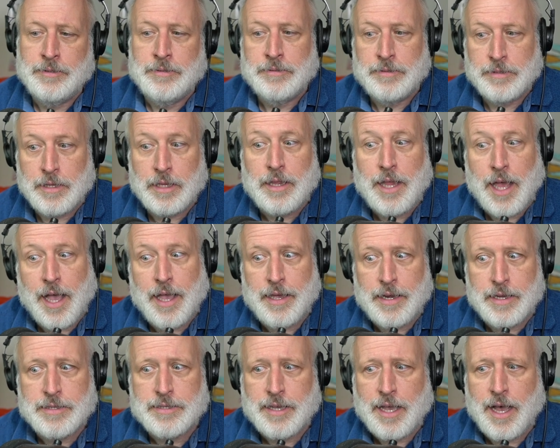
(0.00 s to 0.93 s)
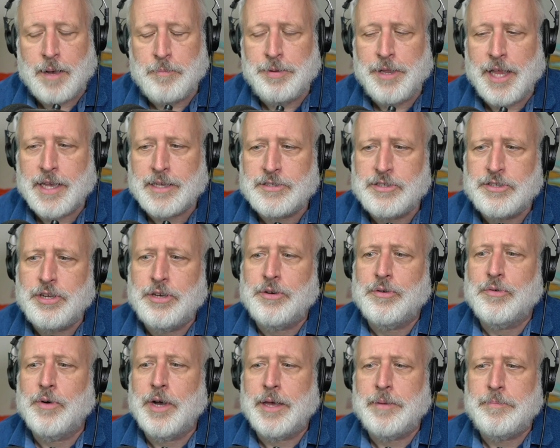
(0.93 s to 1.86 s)
well, the lion is complex
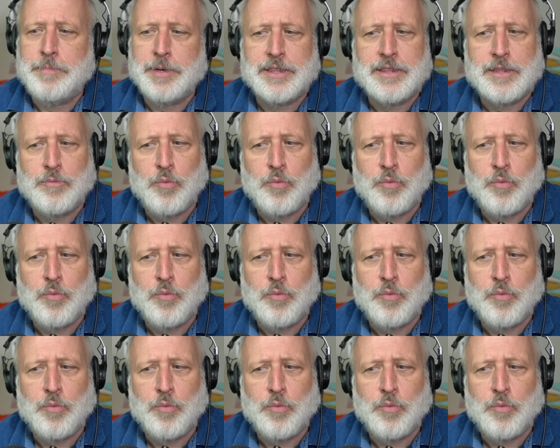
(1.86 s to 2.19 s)
too, and but